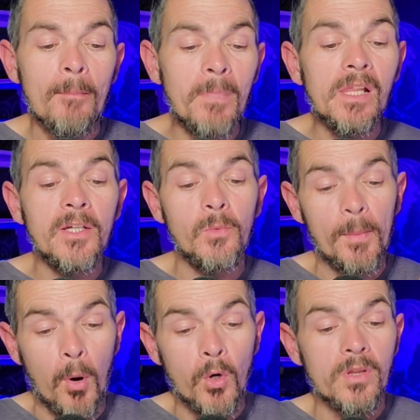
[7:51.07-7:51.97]
Milley
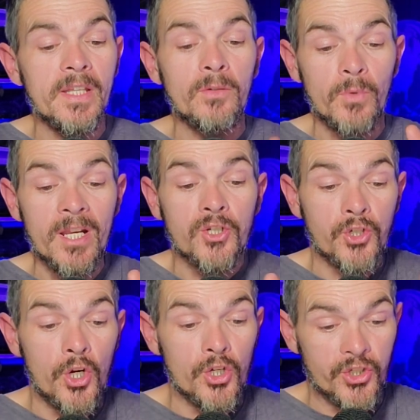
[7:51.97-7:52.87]
reportedly
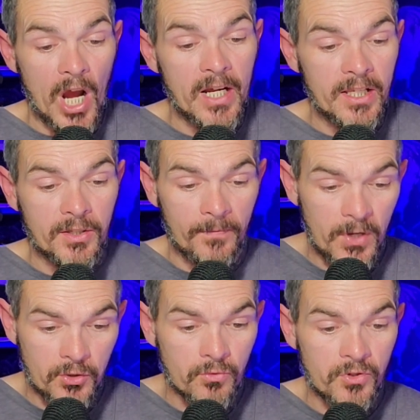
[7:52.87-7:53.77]
reassured Chinese
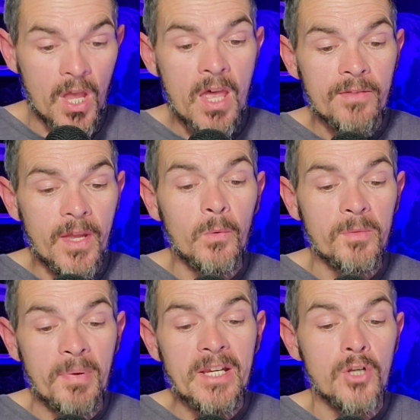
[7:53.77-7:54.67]
officials there
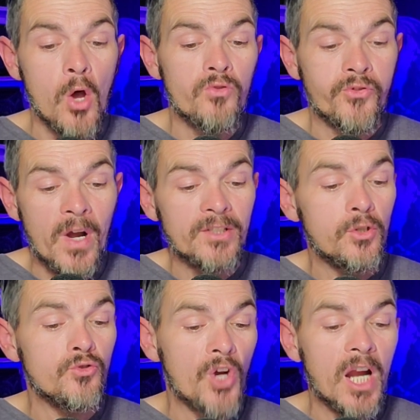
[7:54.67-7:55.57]
would be no threat
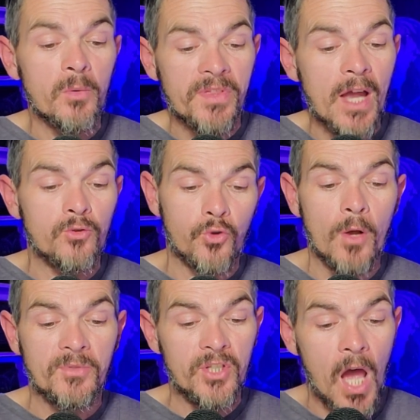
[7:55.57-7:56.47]
to China without
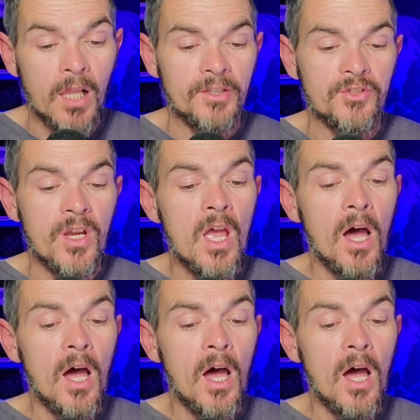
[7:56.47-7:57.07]
Trump's knowledge,